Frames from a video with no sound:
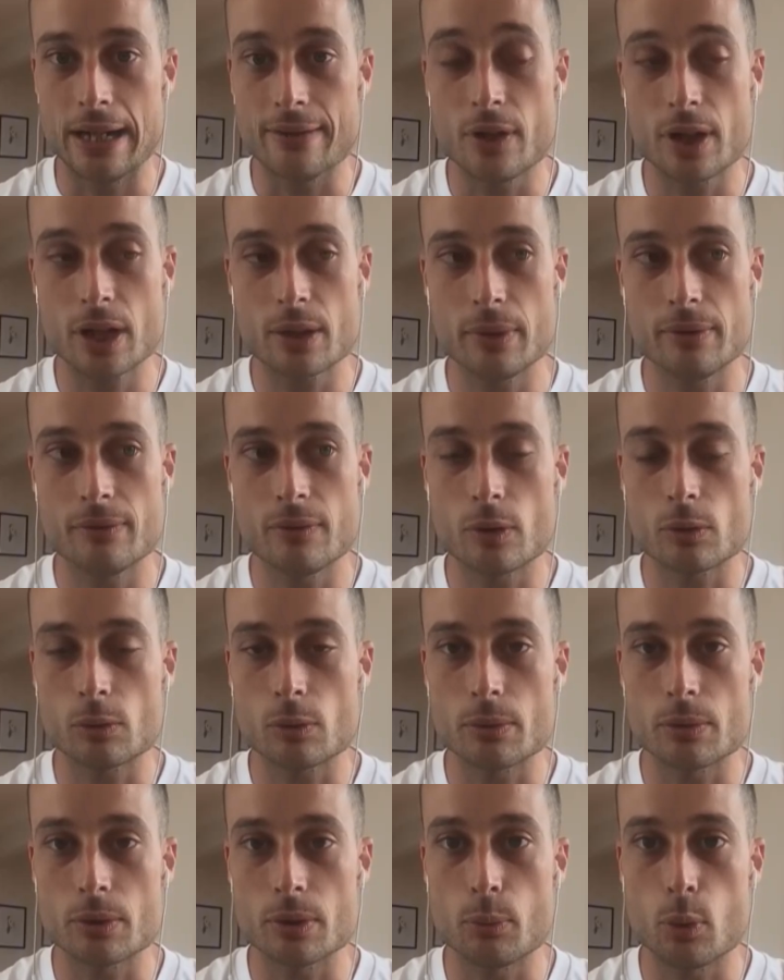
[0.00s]
if I can be
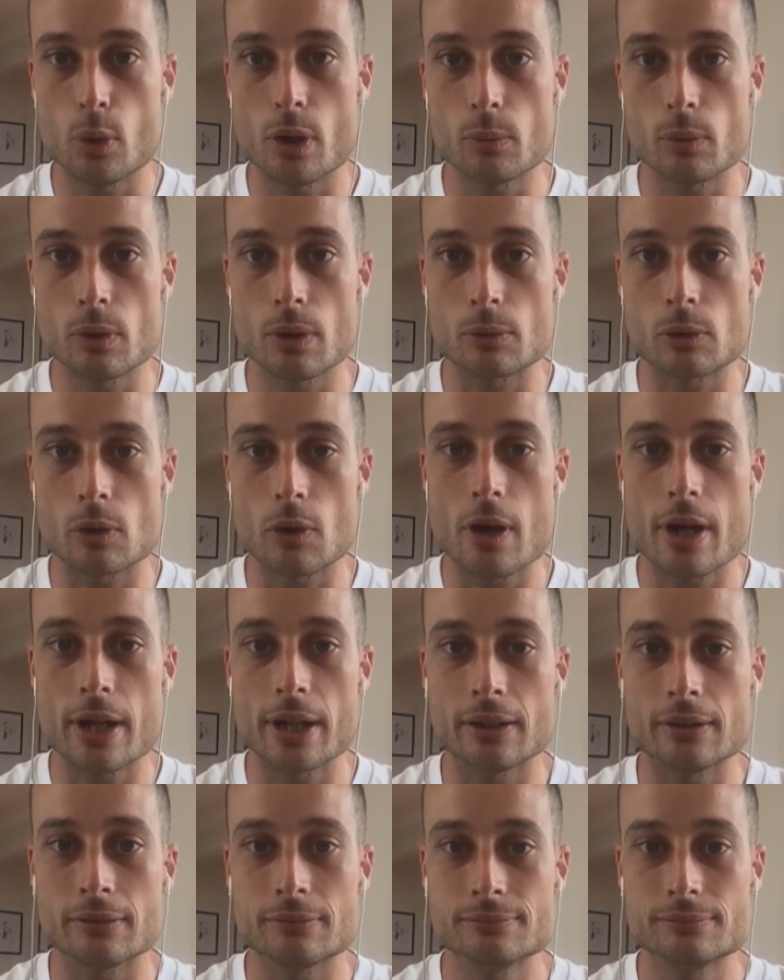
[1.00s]
vulnerable to the point where I'm
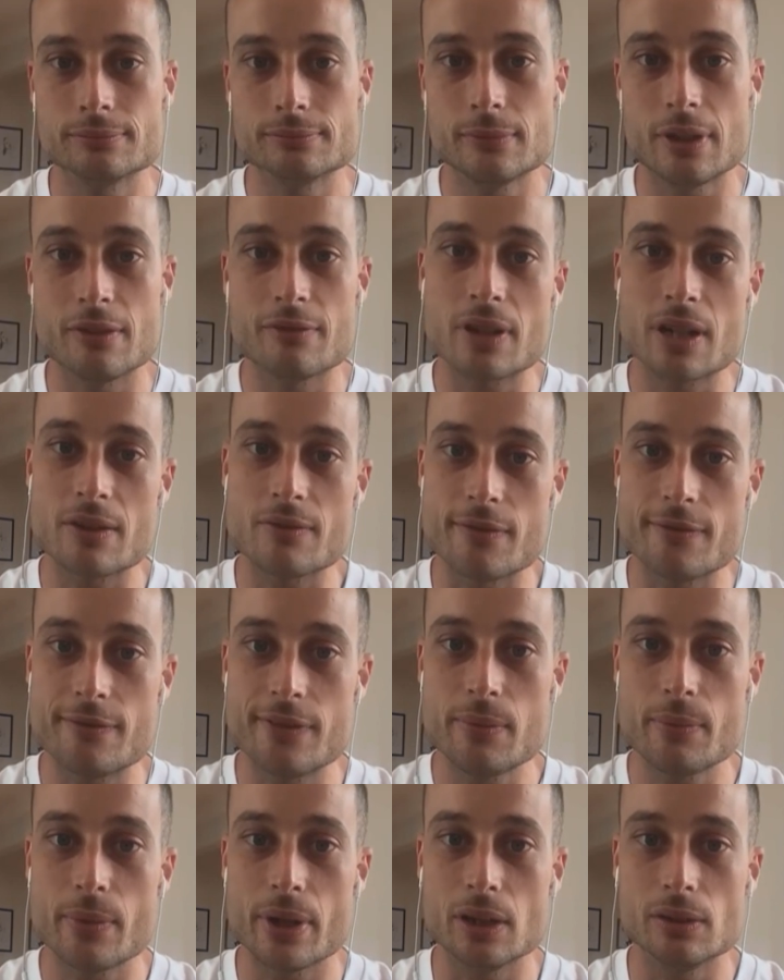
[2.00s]
crying in front of a
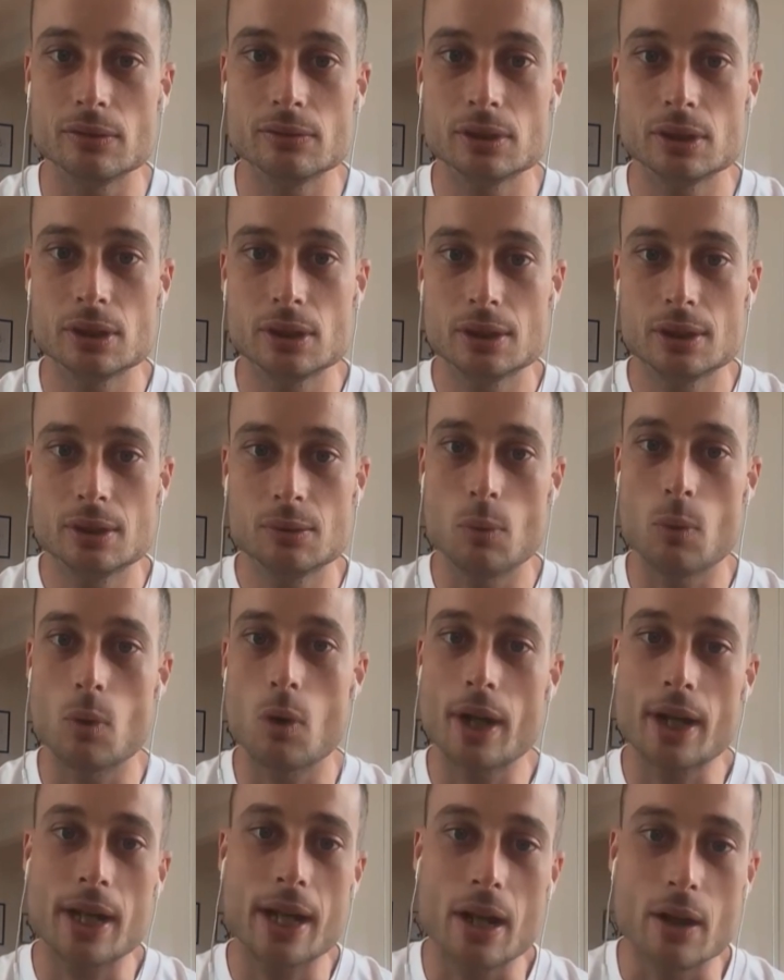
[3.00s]
female,
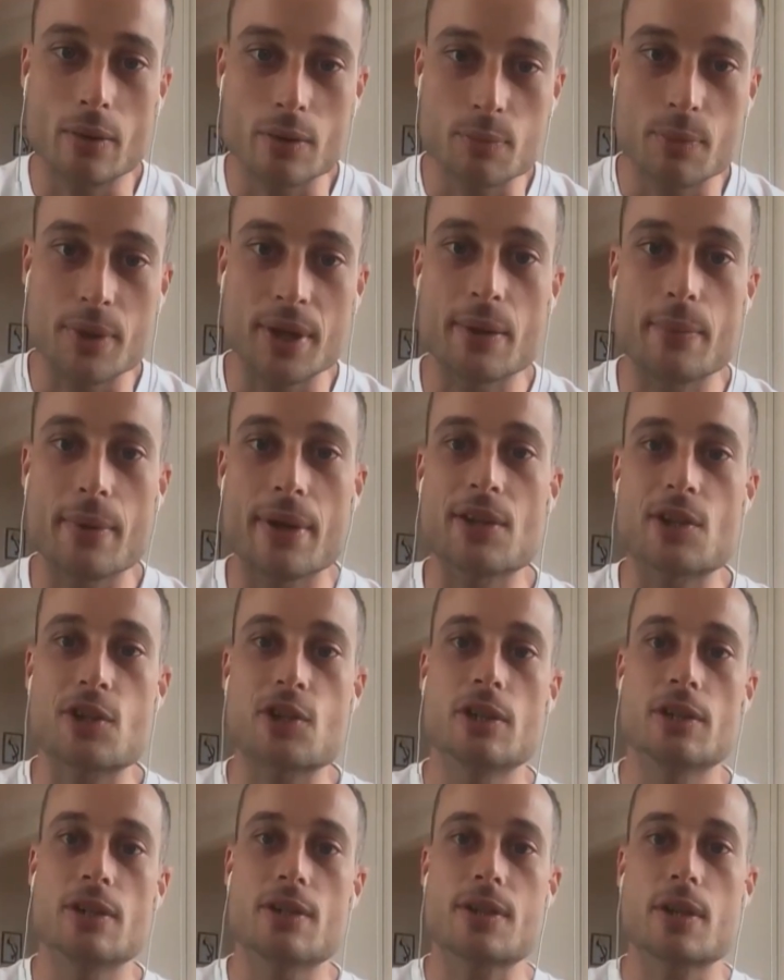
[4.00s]
why can't I speak about the
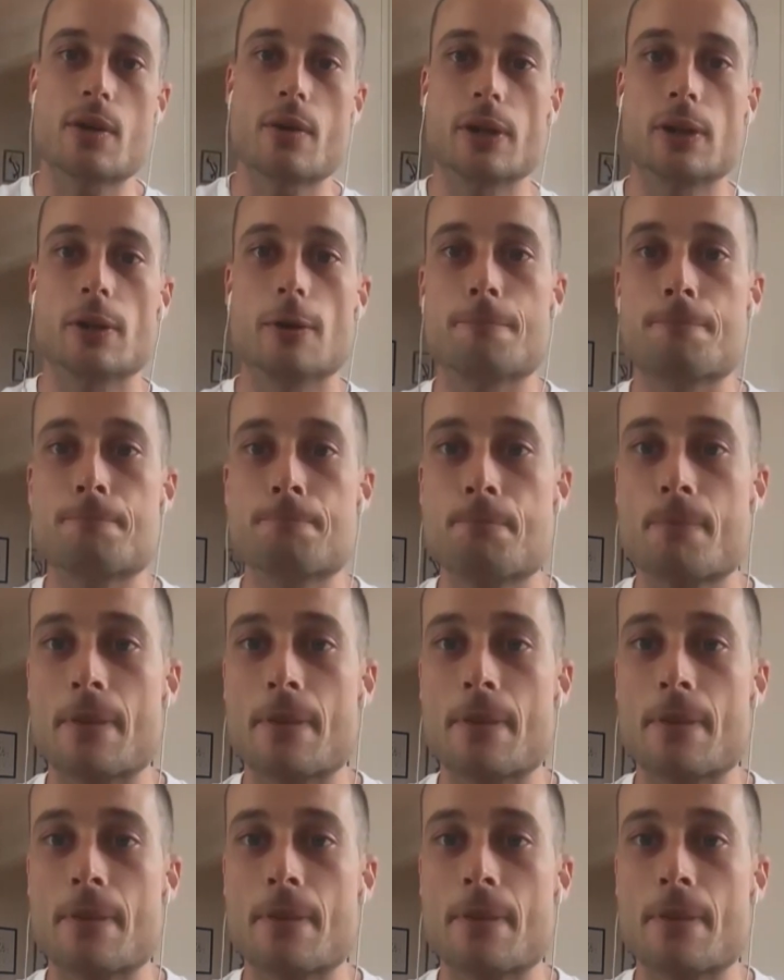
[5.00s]
shit that's going on?